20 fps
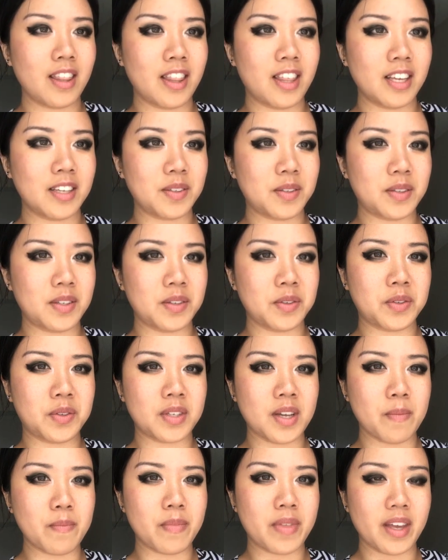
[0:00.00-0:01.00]
This is
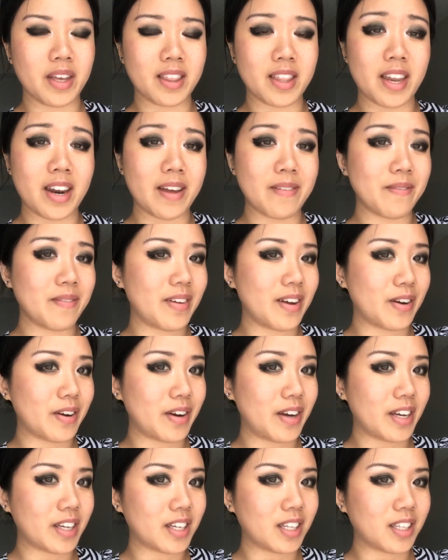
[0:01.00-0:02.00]
something that I'm
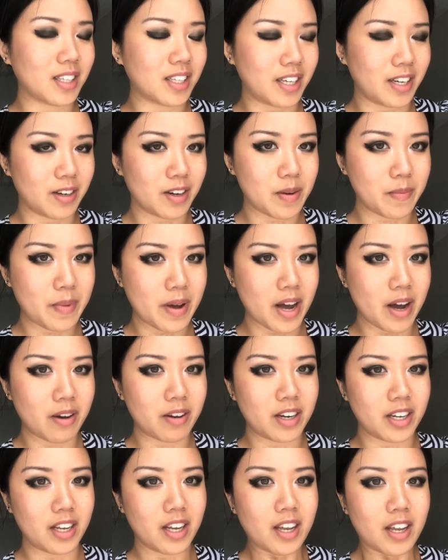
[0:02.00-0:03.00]
very clear
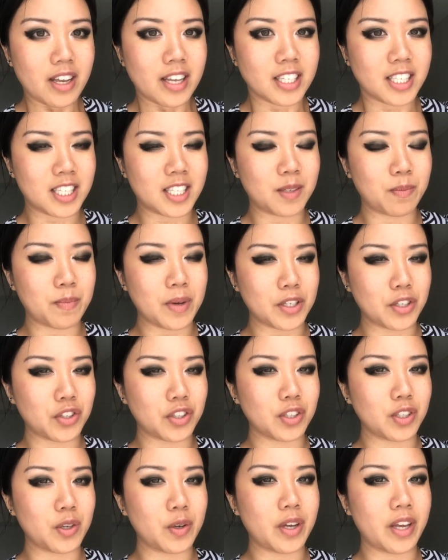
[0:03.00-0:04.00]
about,
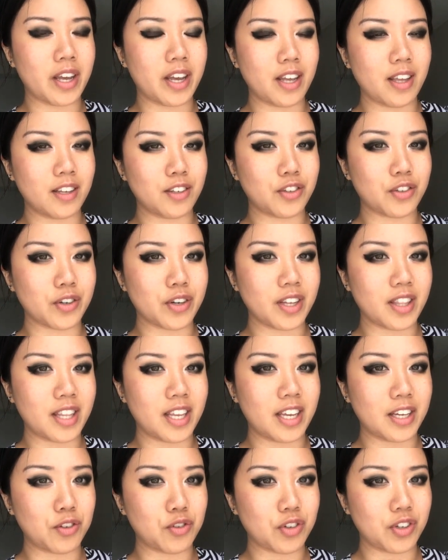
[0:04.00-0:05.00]
especially during
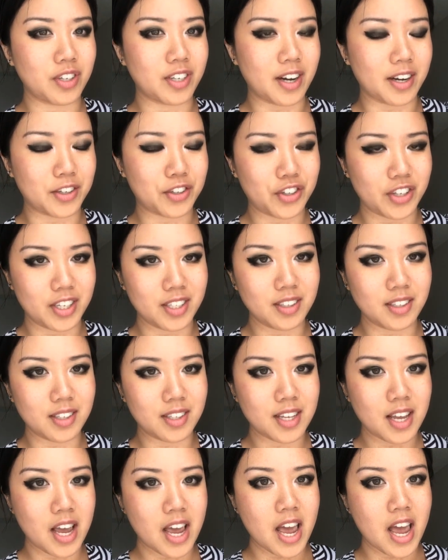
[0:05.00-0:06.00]
the introductions.